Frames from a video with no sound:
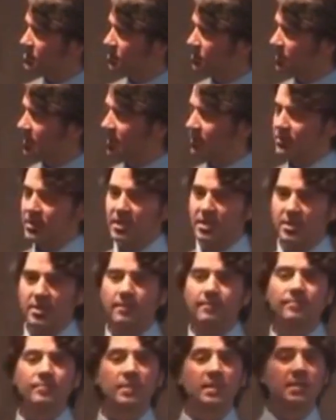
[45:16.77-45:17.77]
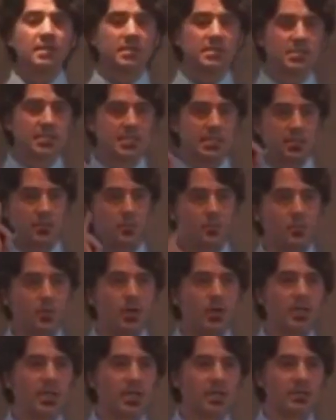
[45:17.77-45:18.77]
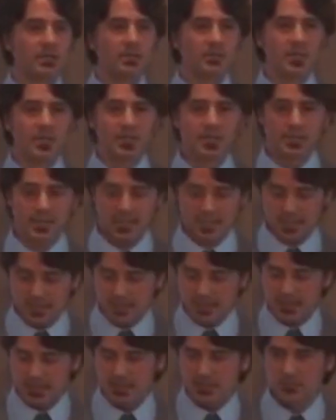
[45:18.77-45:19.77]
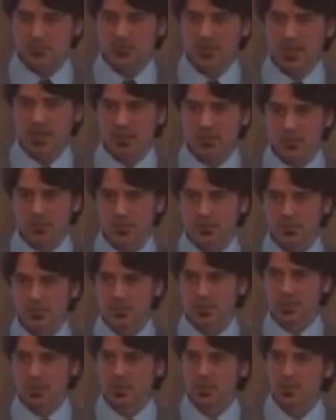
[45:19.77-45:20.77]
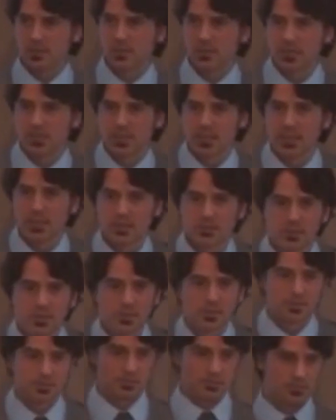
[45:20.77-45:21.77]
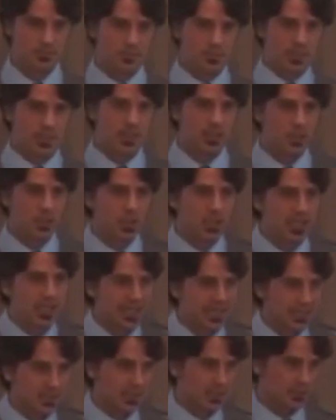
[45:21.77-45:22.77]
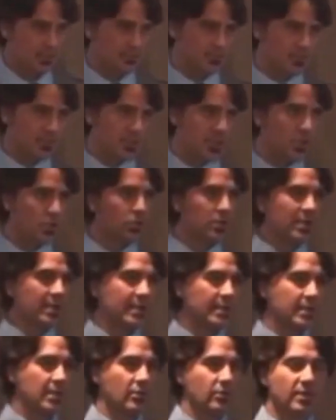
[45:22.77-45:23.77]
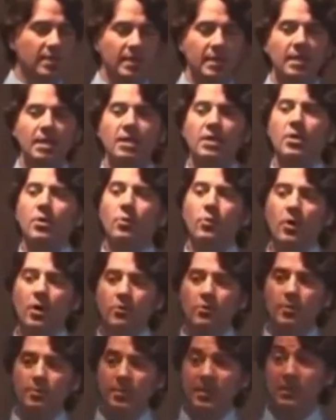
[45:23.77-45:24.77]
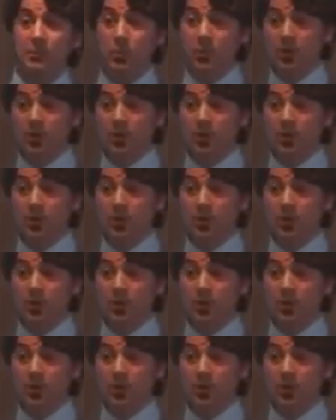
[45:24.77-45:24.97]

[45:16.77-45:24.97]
stored out here. She's eating 1 healthy meal a day and getting fatter on her butt and hips and her legs, totally coated. What would be